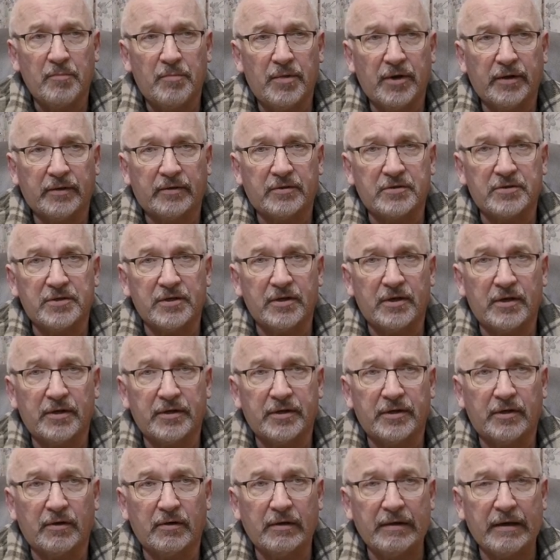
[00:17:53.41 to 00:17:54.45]
but
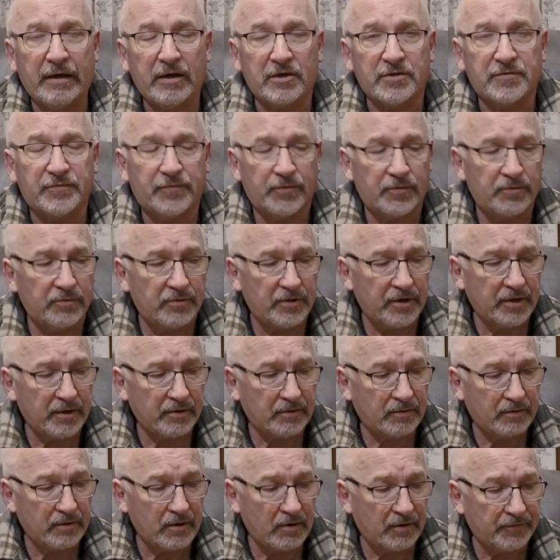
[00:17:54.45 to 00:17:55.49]
it allows for,
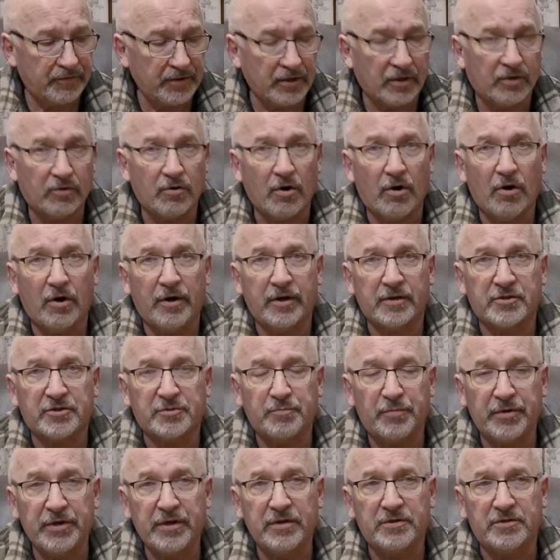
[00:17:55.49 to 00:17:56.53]
I think, higher
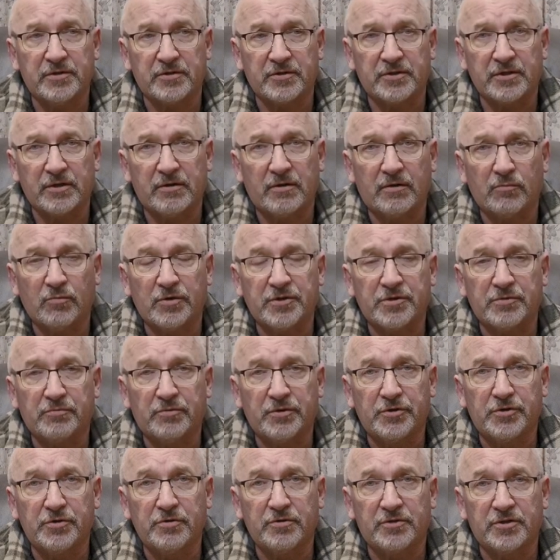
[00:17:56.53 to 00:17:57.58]
speeds and so on, which
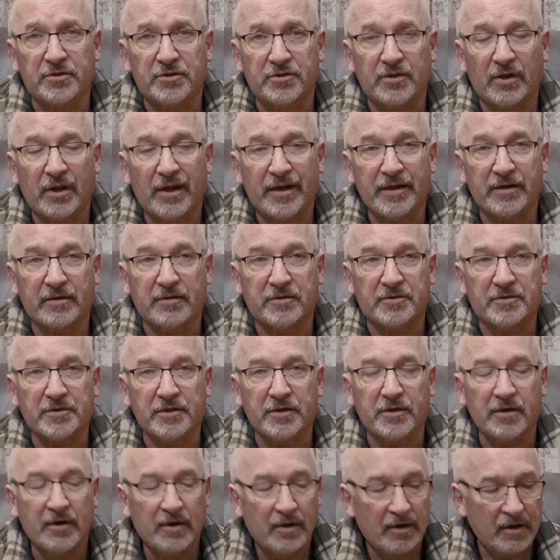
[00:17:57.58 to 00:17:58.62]
reduces the
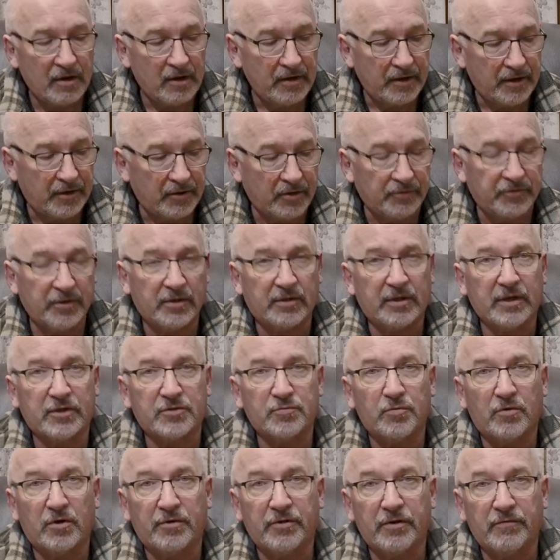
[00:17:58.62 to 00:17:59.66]
latency, and I think
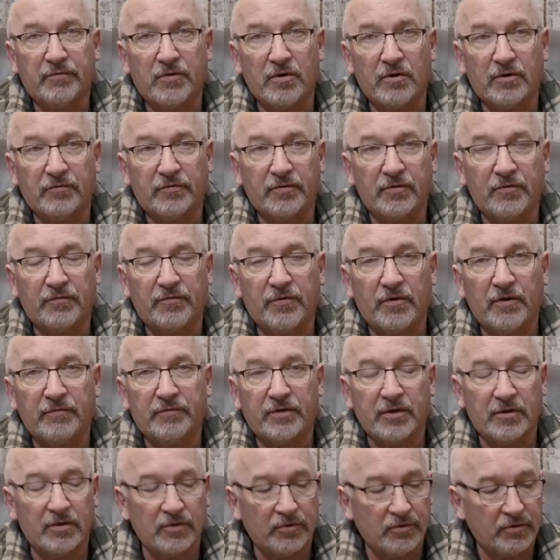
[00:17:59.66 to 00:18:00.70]
that's why they've gone for the 5
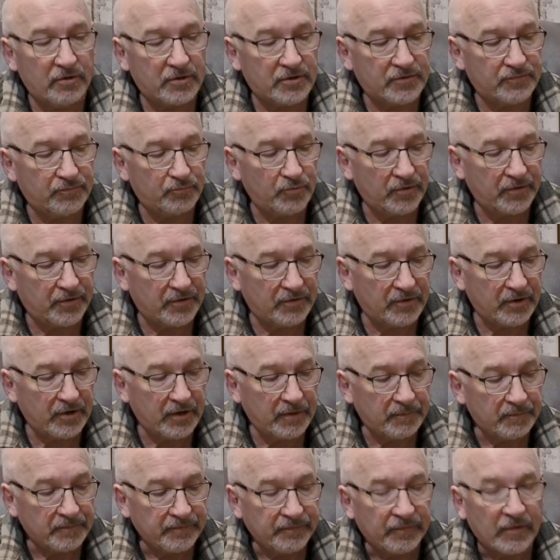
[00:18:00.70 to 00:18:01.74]
gigahertz with
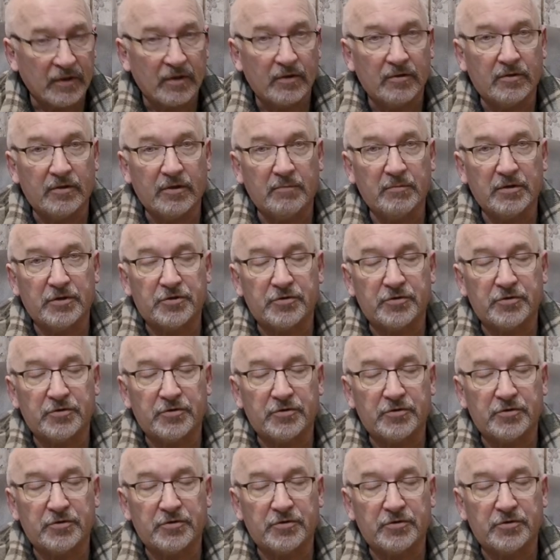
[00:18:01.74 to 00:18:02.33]
the image